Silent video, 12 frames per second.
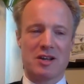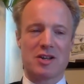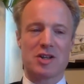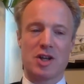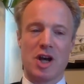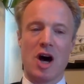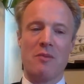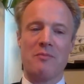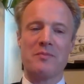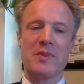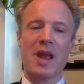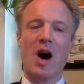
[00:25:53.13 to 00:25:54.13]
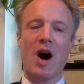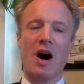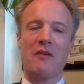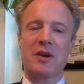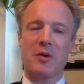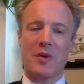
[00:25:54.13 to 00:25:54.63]
some
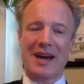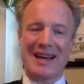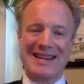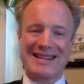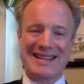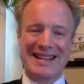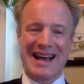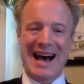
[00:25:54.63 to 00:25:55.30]
of the ways